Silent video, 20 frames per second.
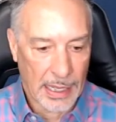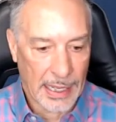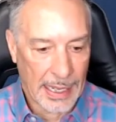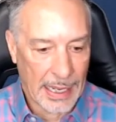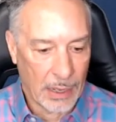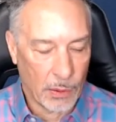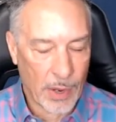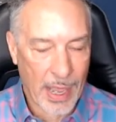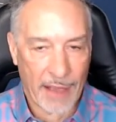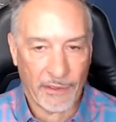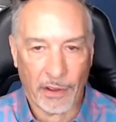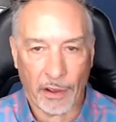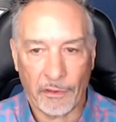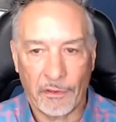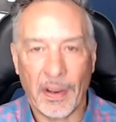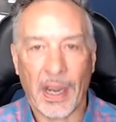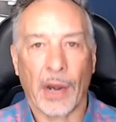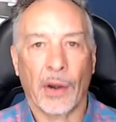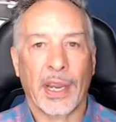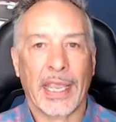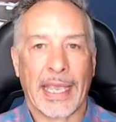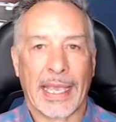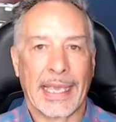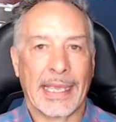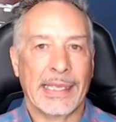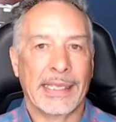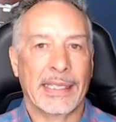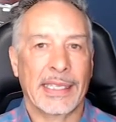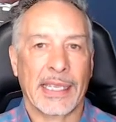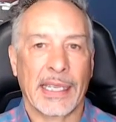We have a very
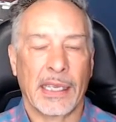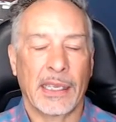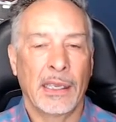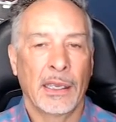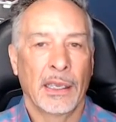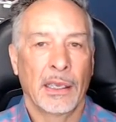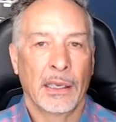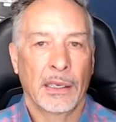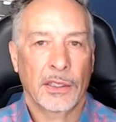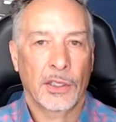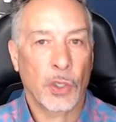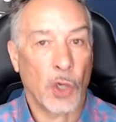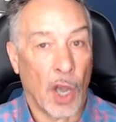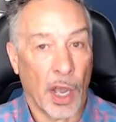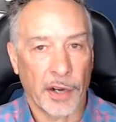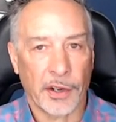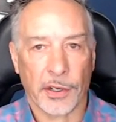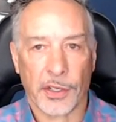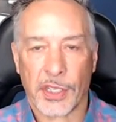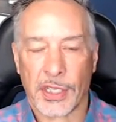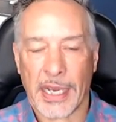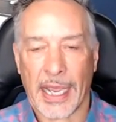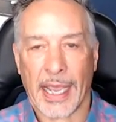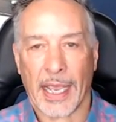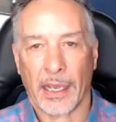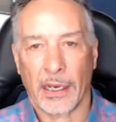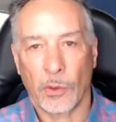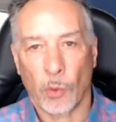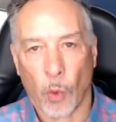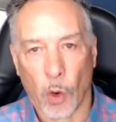easy to
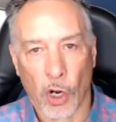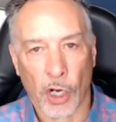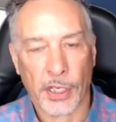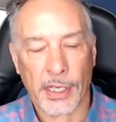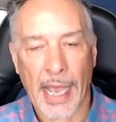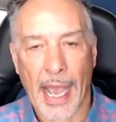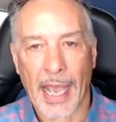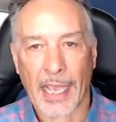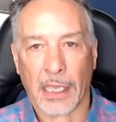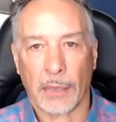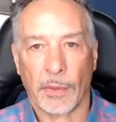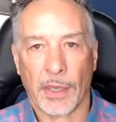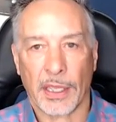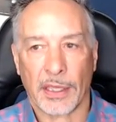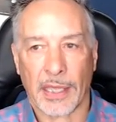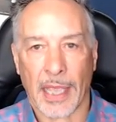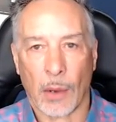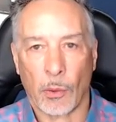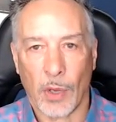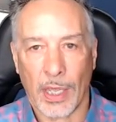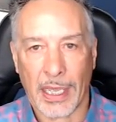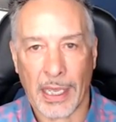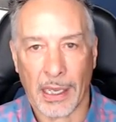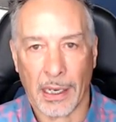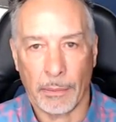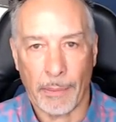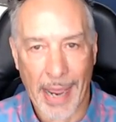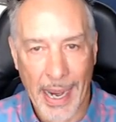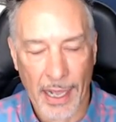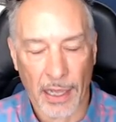understand Word document that we can
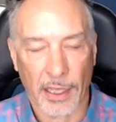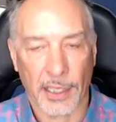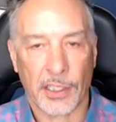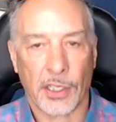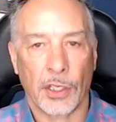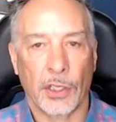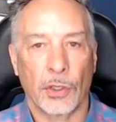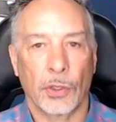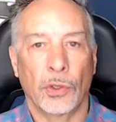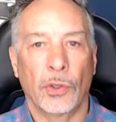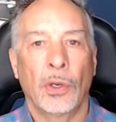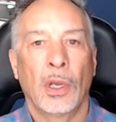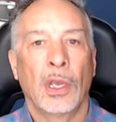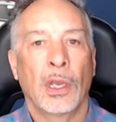mail it to you.